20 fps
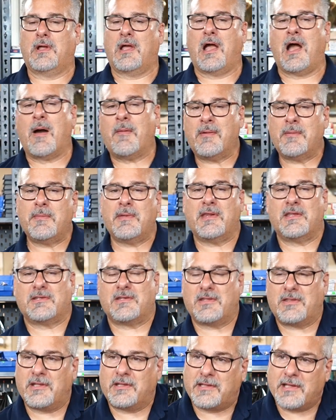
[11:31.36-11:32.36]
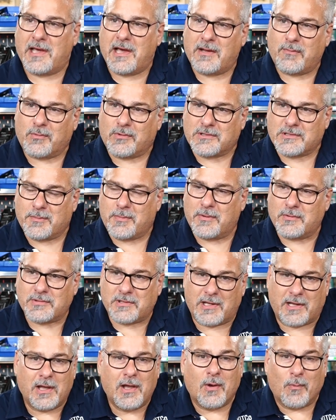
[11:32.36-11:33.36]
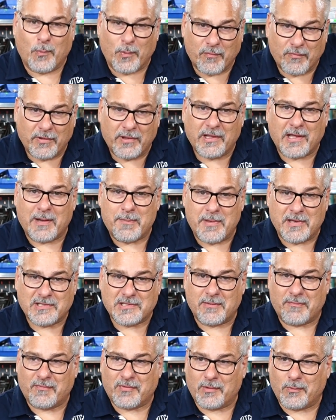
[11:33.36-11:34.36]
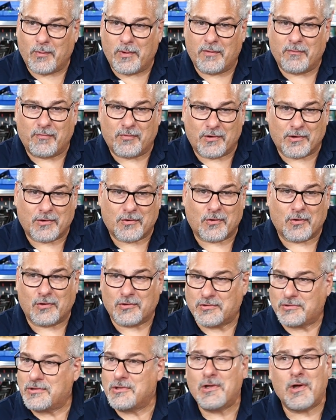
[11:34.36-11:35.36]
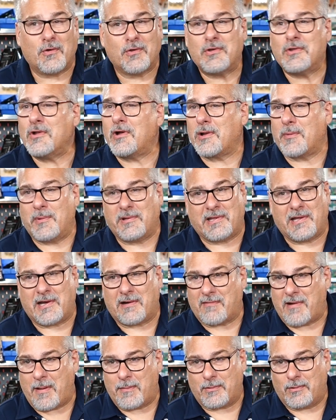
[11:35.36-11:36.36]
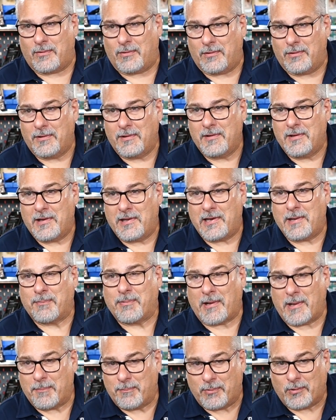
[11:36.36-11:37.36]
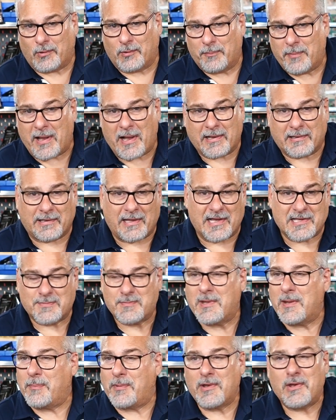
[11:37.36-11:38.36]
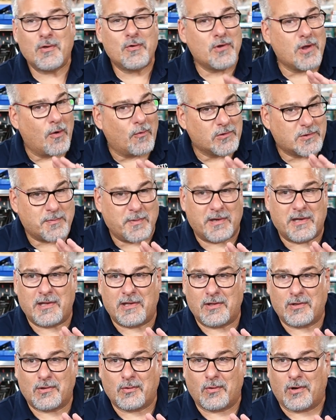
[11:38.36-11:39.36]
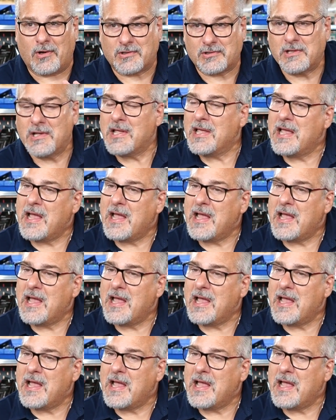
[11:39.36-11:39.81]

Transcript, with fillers: How many meetings do you think they had where somebody was like, we really got to make something for the for the girls. You know, you know they went down a rabbit hole and they probably pulled back last minute, but you know what's been in the talks.